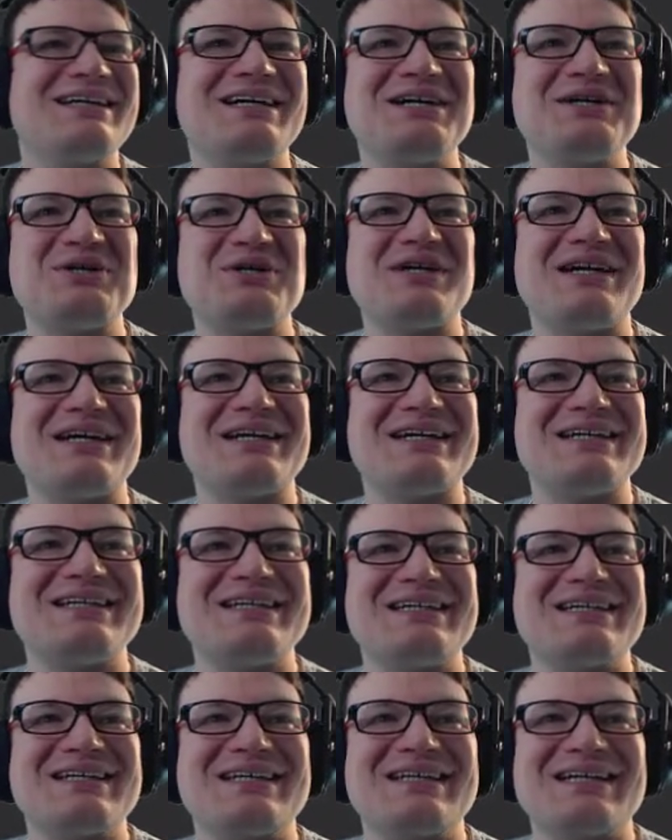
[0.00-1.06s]
Okay.
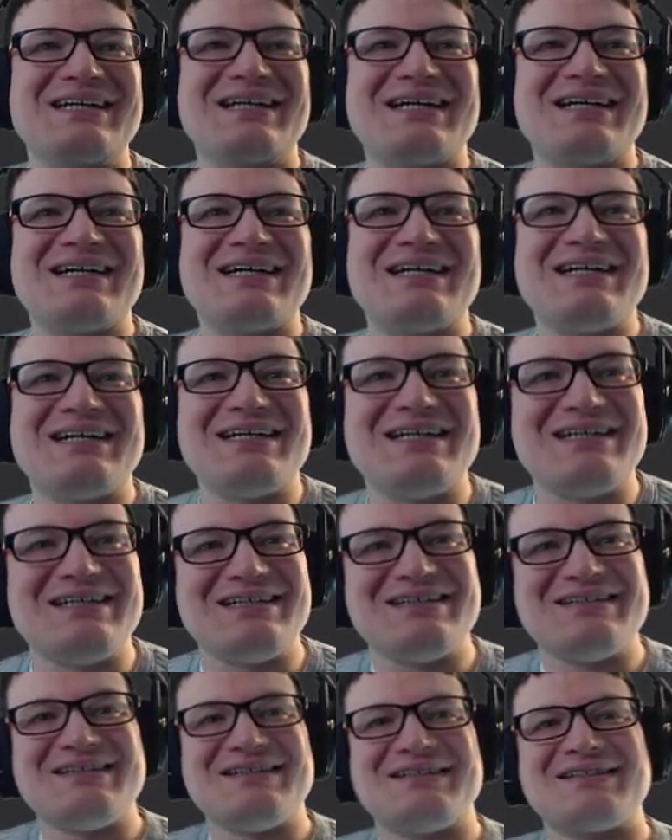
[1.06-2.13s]

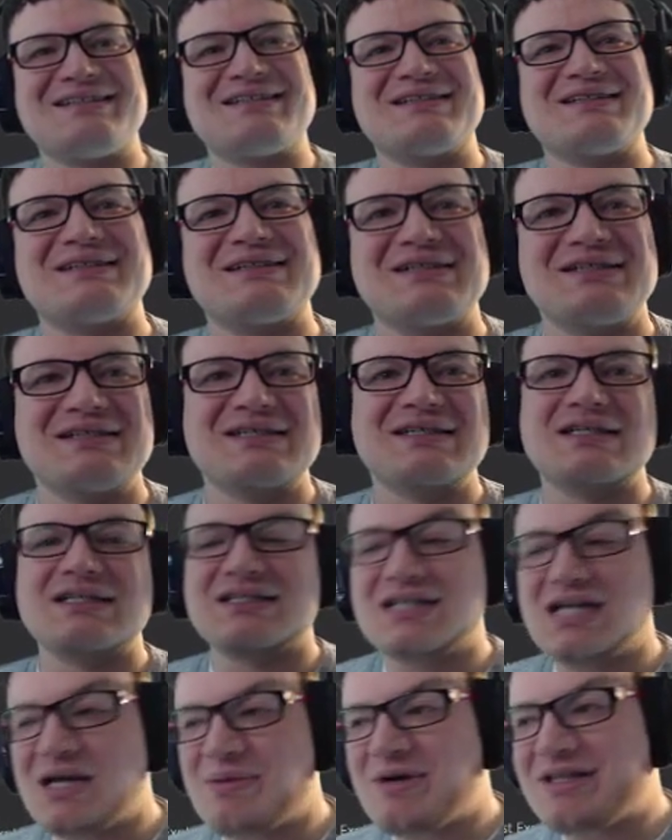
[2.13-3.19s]

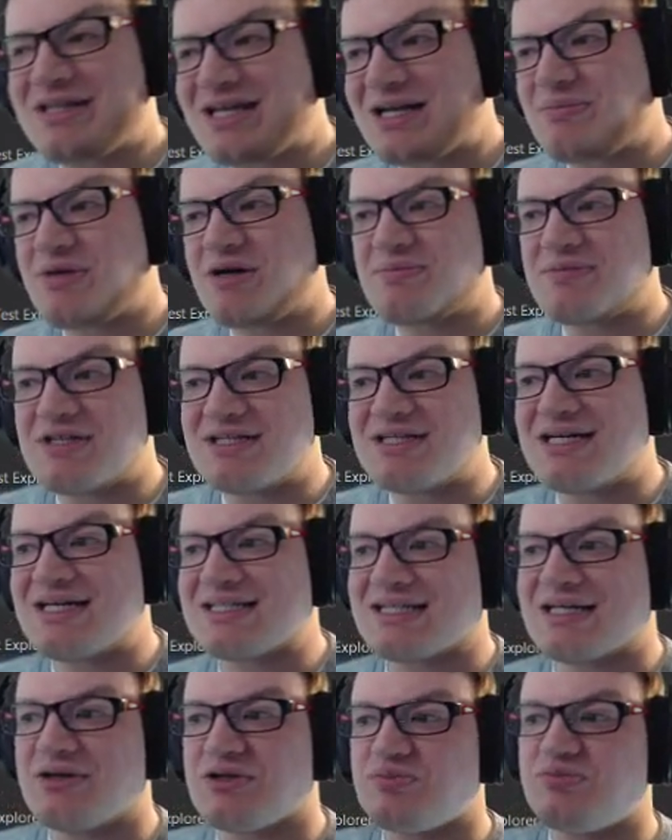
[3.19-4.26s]
Sorry about that, I bumped the
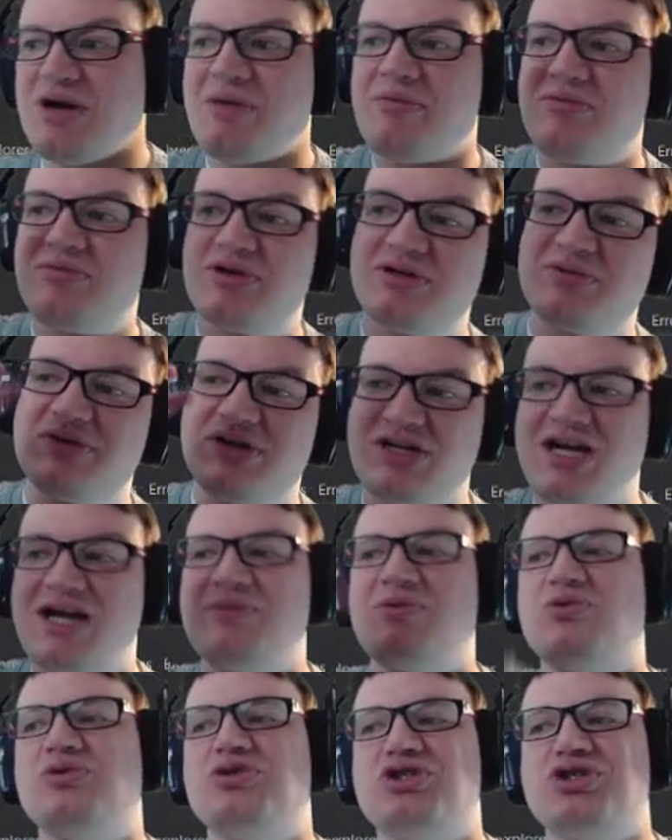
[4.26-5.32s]
desk. The
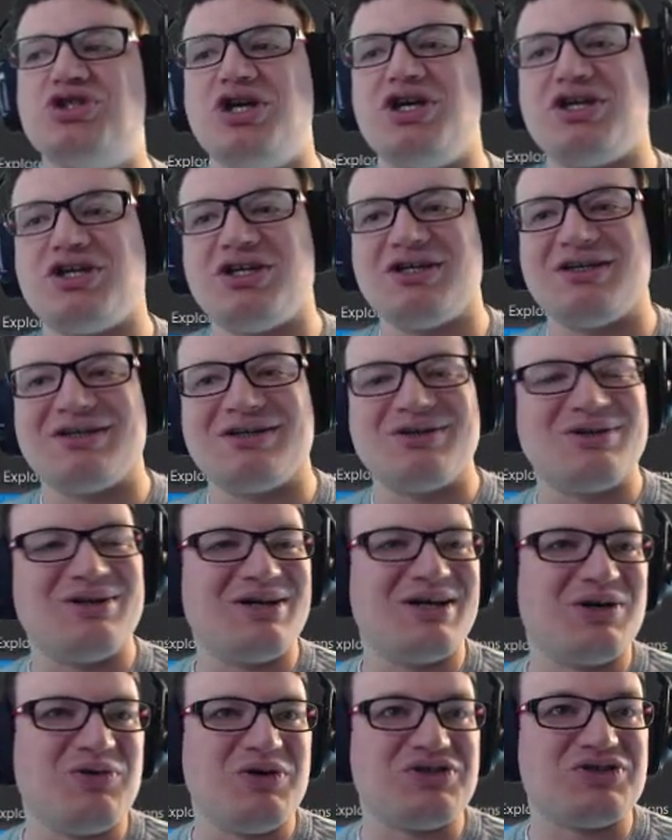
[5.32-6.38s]
camera was shaking. You're
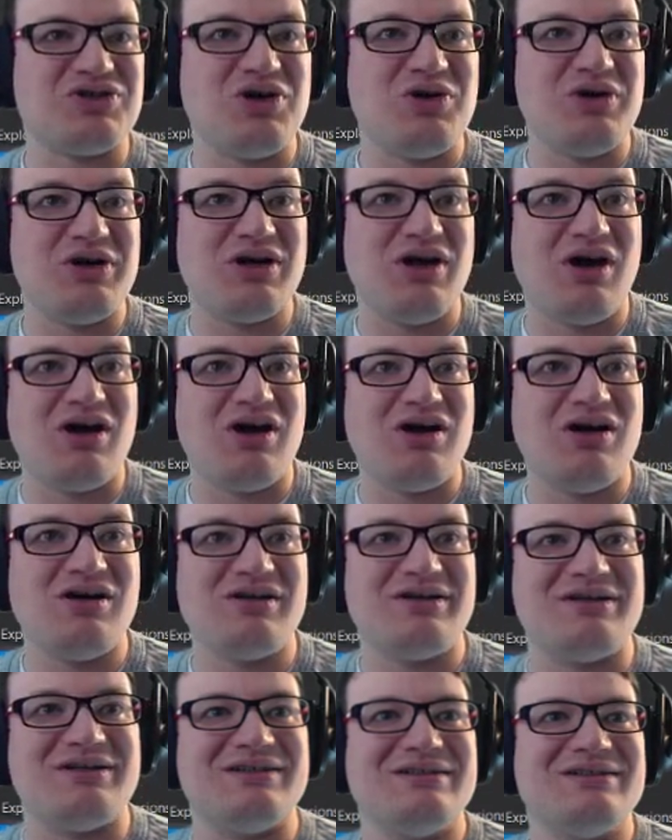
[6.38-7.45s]
like, what's going
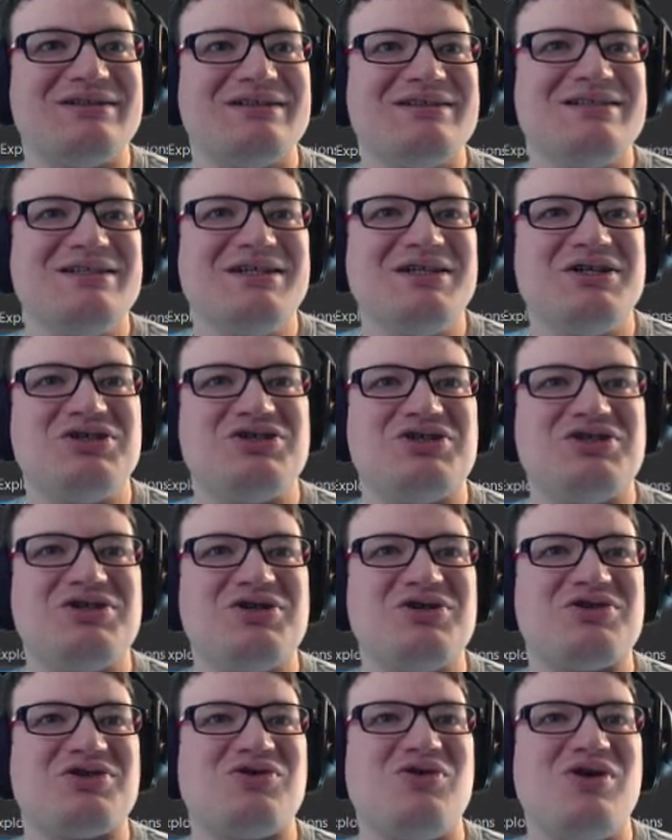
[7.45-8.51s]
on? There's an
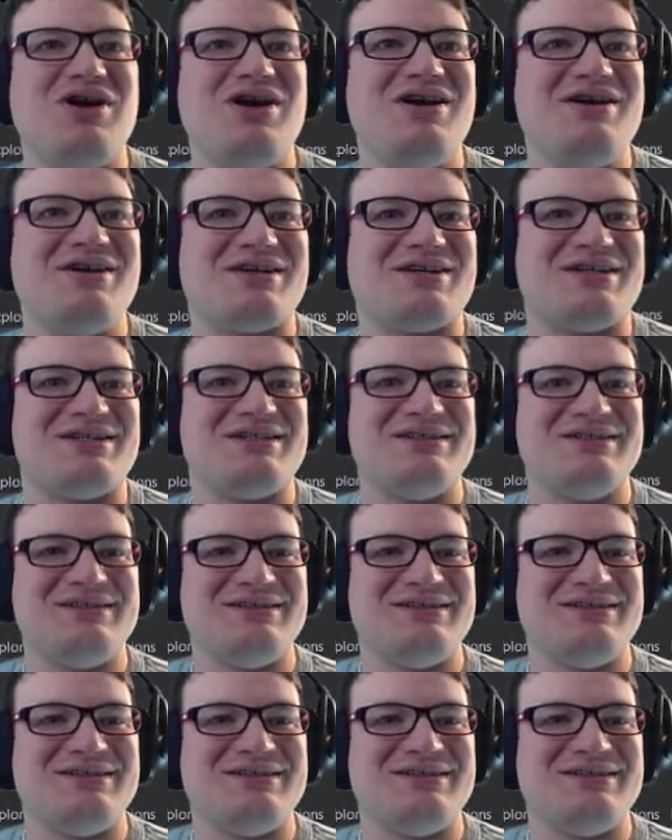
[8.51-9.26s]
earthquake.